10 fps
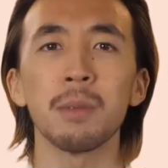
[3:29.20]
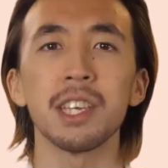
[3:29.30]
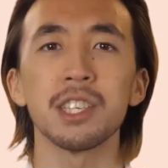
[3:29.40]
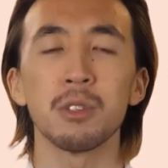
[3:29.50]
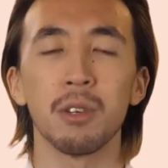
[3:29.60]

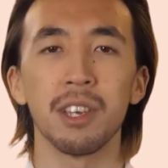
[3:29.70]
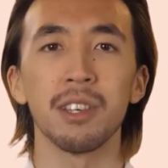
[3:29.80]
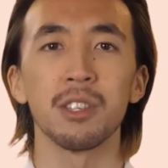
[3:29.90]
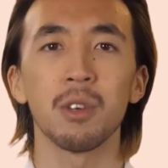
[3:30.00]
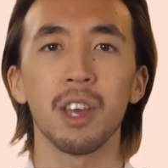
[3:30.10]
make sure that
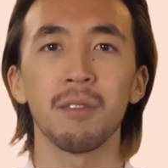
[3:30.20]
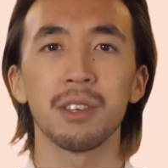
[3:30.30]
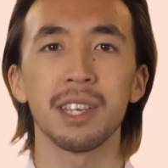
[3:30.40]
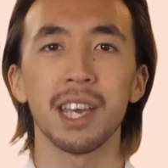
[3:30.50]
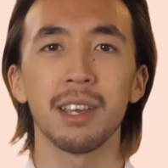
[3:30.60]
the
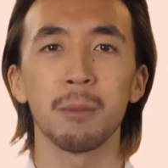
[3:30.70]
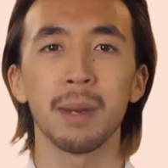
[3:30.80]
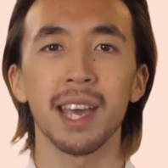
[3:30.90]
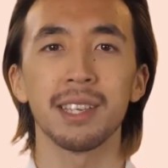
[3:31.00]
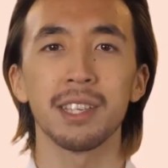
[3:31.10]
drivers and the
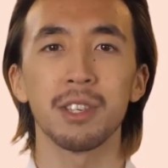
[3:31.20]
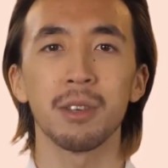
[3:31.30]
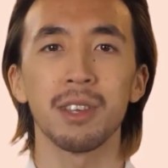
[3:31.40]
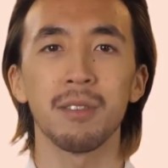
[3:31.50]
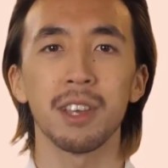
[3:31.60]

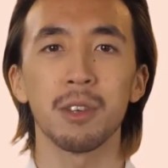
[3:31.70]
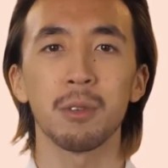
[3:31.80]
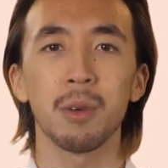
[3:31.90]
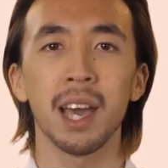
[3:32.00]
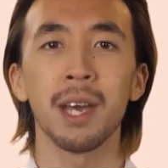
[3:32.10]
passengers of the
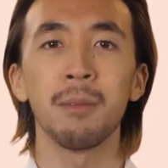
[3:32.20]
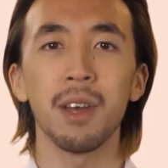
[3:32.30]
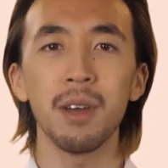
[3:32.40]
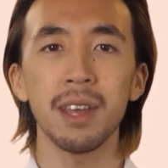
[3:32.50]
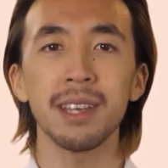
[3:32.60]
Uber app
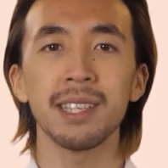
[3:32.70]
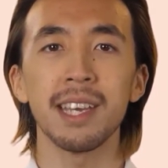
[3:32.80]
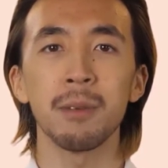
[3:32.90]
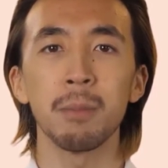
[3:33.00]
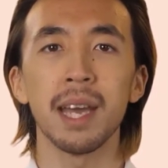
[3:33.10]
are on the
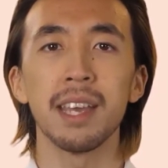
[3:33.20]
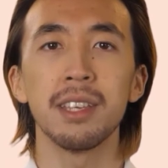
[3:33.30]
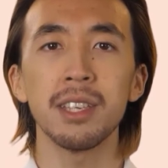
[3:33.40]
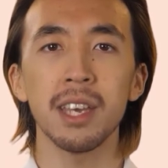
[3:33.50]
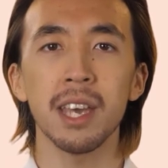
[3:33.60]
same
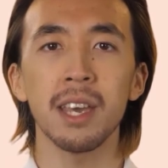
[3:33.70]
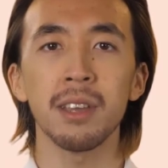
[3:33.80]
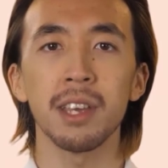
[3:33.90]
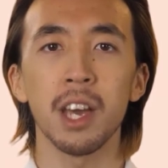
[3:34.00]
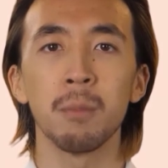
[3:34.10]
page,
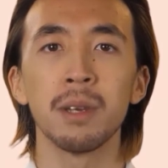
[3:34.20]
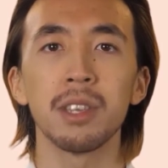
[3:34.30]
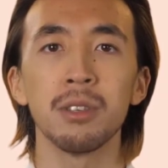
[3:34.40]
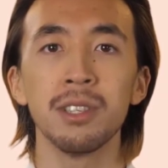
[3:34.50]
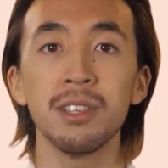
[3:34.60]
the company
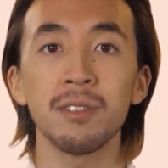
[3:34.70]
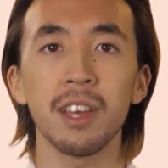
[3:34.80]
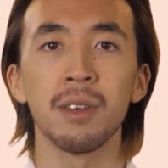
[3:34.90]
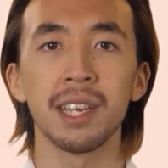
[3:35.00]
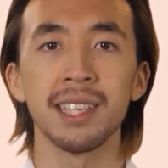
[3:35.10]
uses
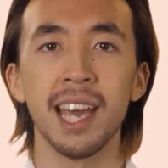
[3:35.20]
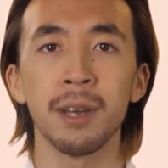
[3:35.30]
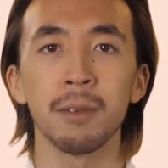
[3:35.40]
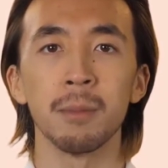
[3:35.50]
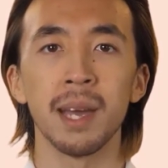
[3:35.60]
various
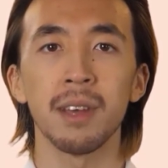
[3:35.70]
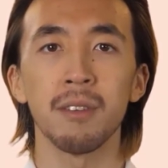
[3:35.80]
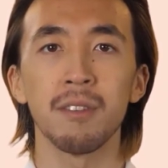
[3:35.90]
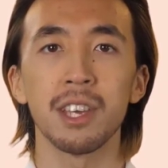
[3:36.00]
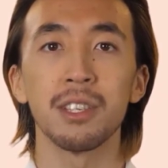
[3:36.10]
admin panel
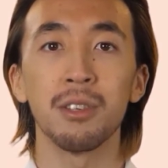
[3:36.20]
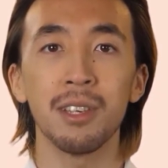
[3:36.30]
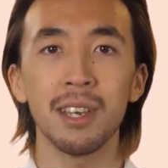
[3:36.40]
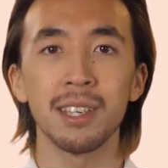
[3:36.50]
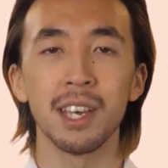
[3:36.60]

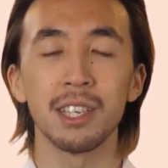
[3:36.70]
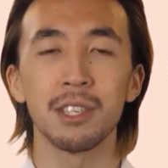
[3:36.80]
features such